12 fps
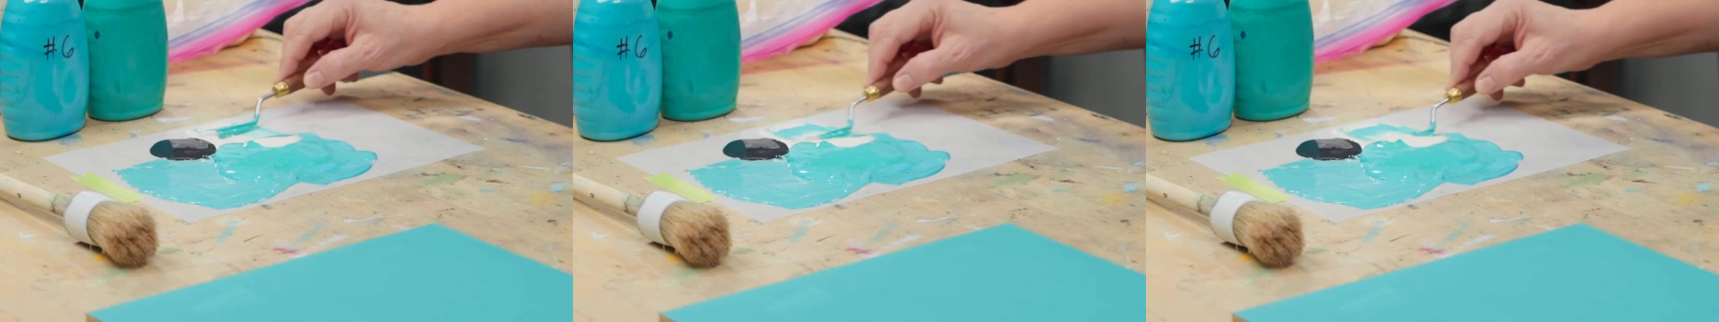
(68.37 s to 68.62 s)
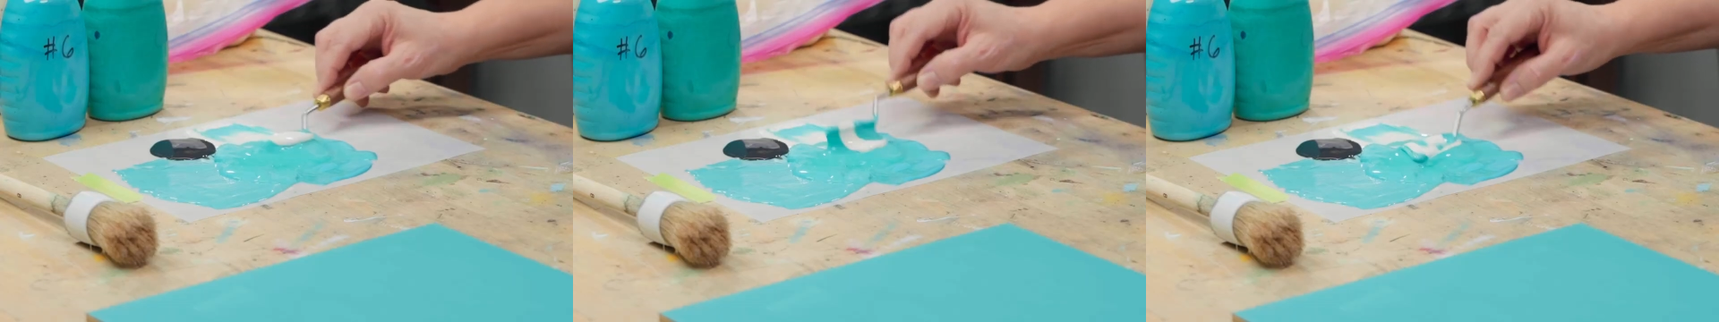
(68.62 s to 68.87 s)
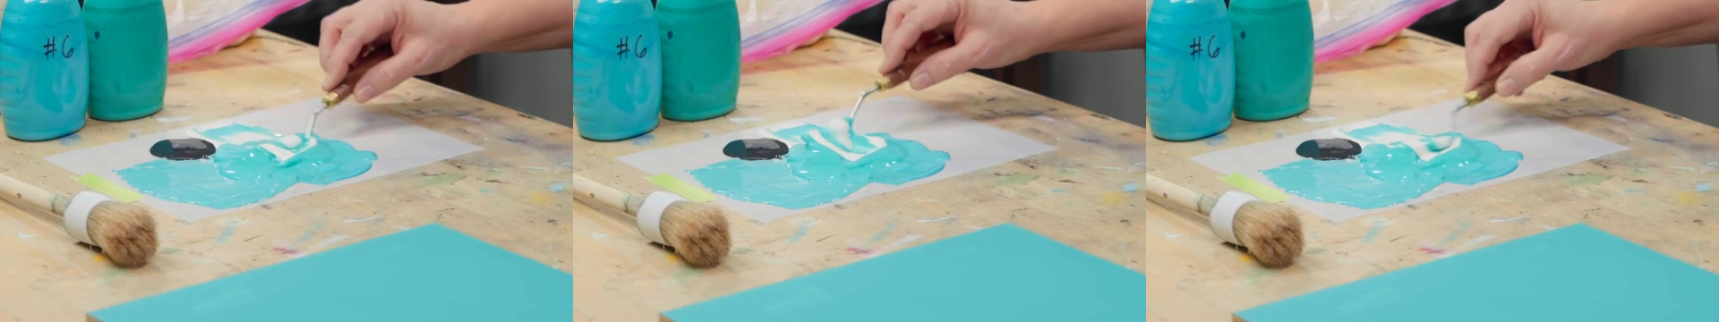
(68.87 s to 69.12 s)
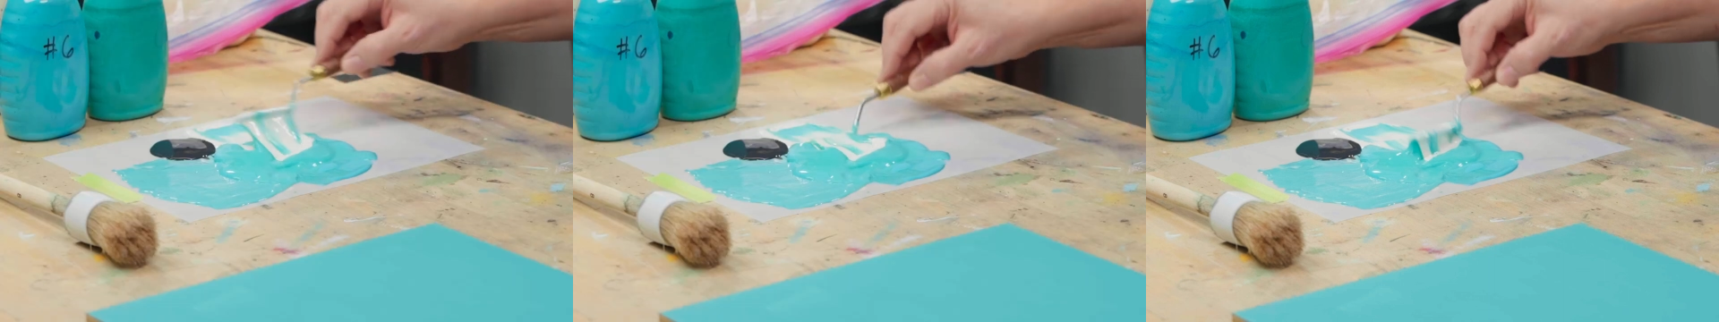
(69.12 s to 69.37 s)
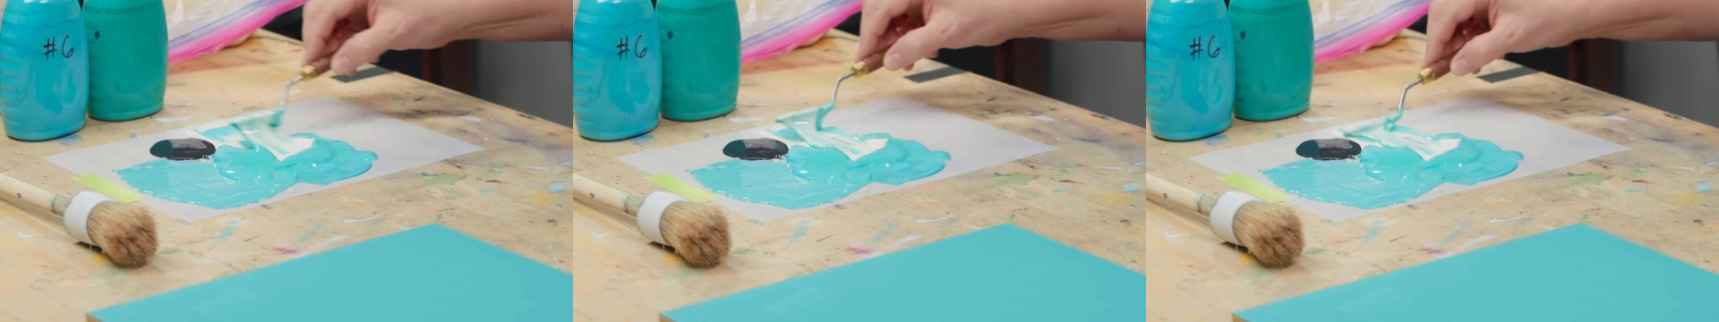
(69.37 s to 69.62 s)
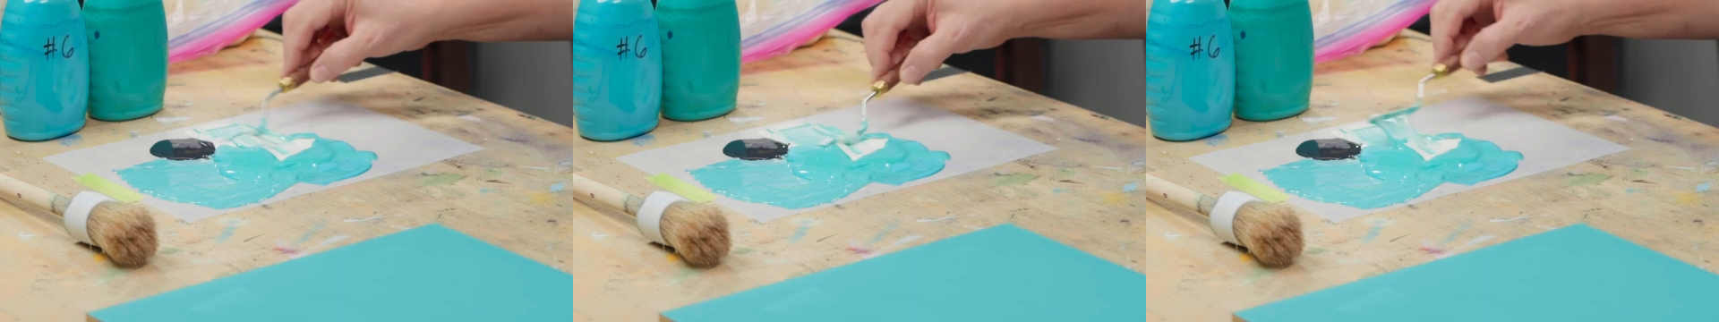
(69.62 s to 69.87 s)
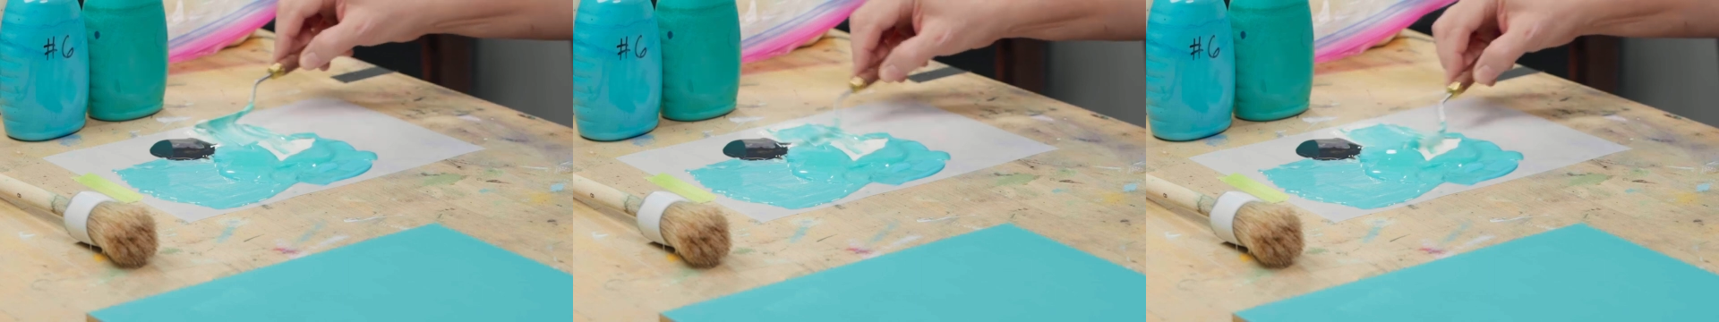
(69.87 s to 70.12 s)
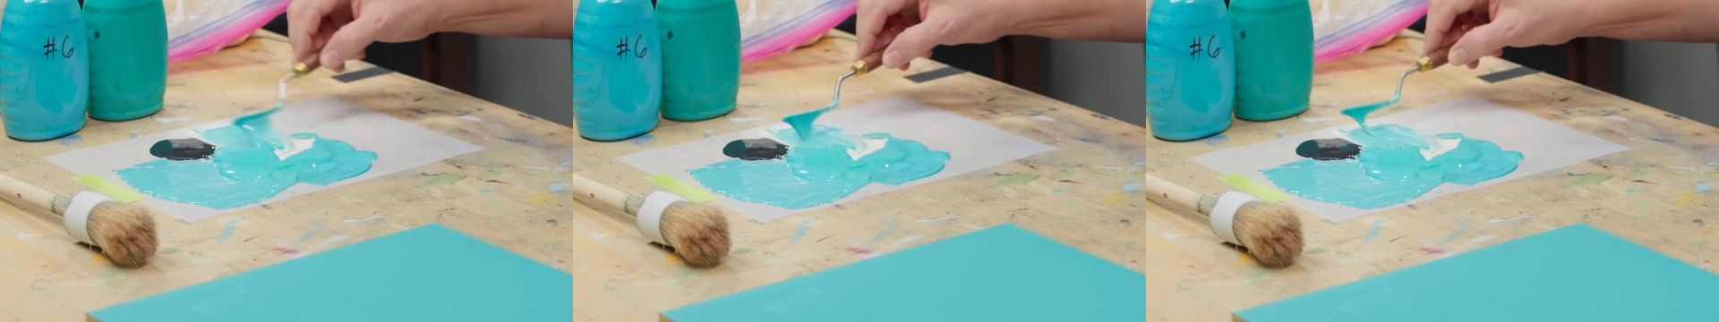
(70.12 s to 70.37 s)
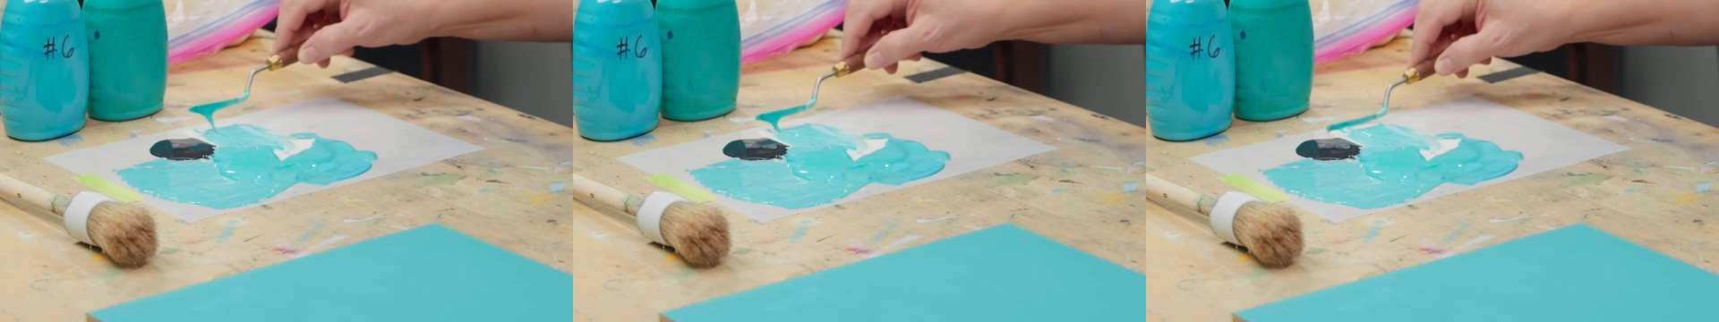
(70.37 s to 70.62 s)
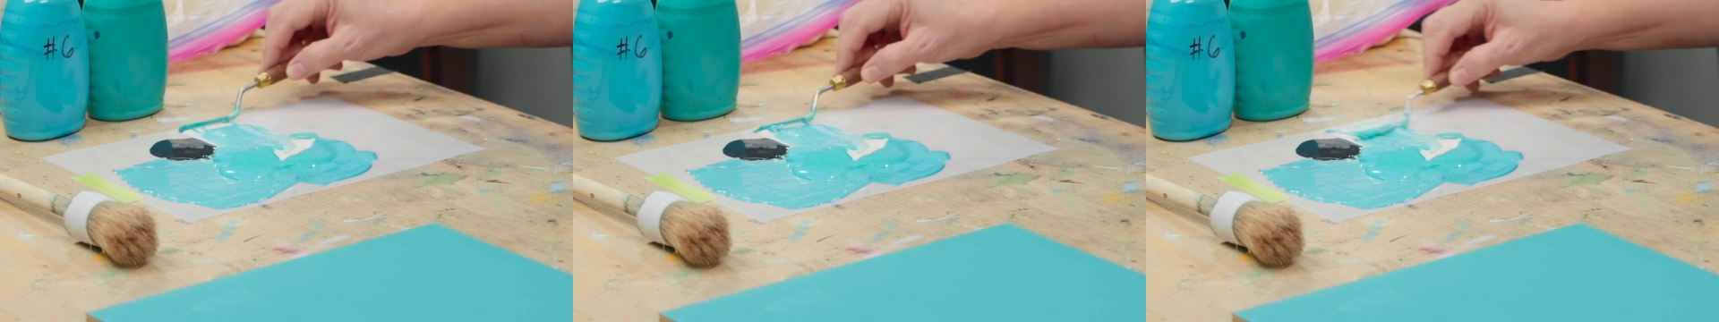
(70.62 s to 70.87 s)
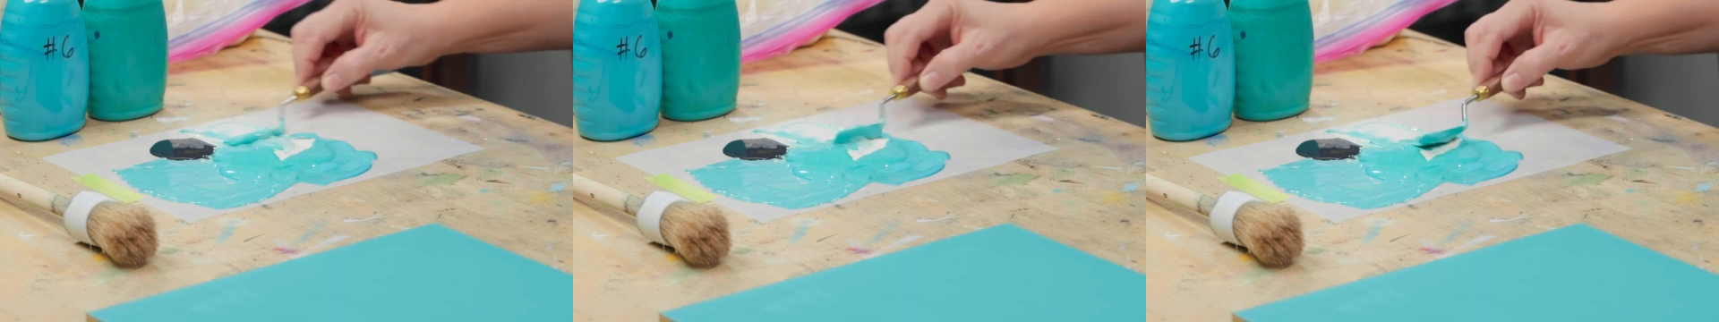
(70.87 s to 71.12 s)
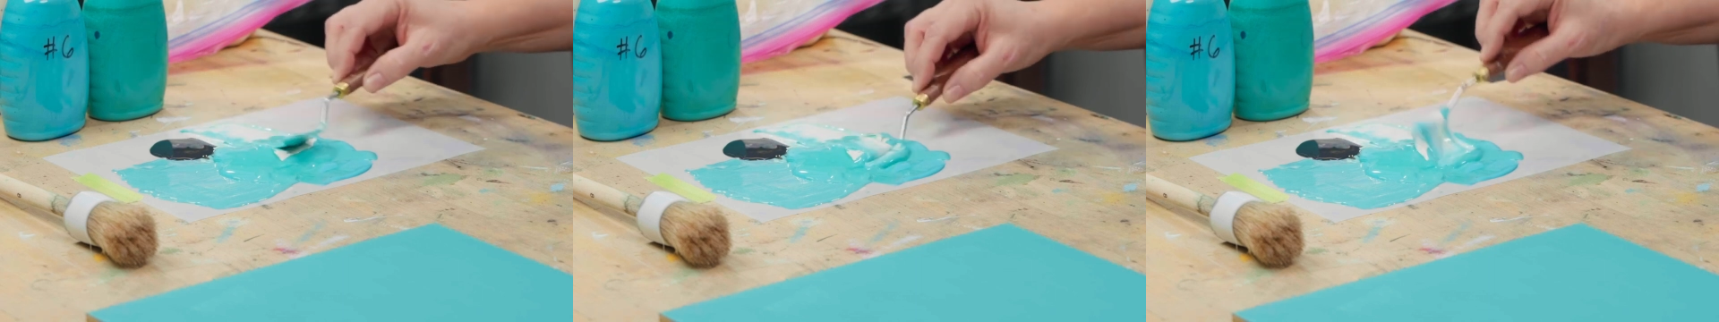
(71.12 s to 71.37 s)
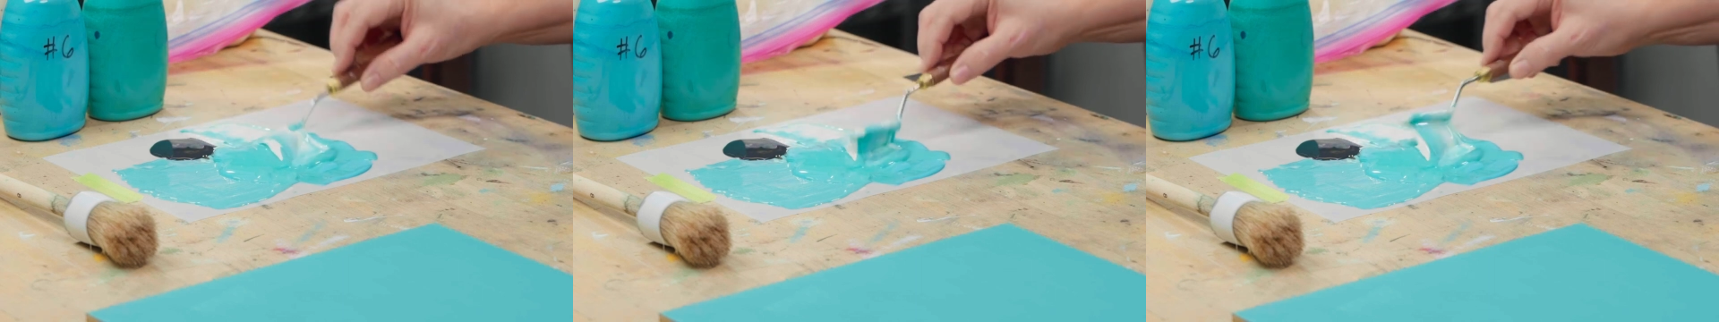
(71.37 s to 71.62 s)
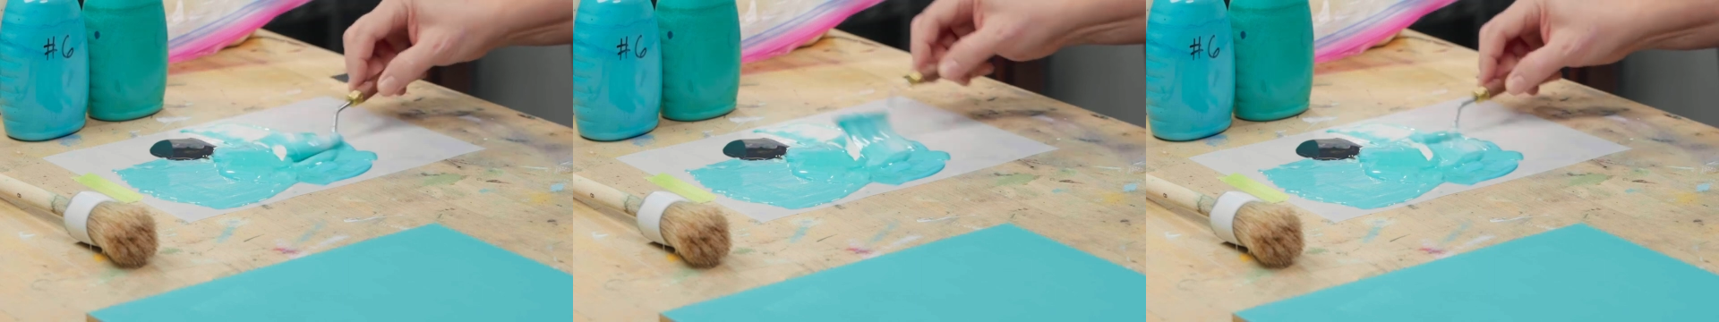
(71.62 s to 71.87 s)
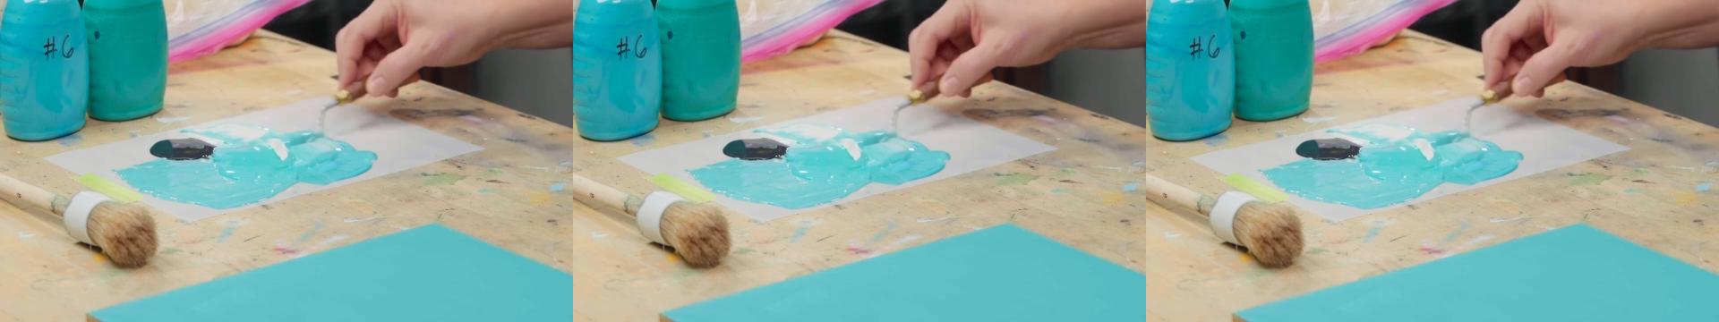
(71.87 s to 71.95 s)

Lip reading: (no speaker visible)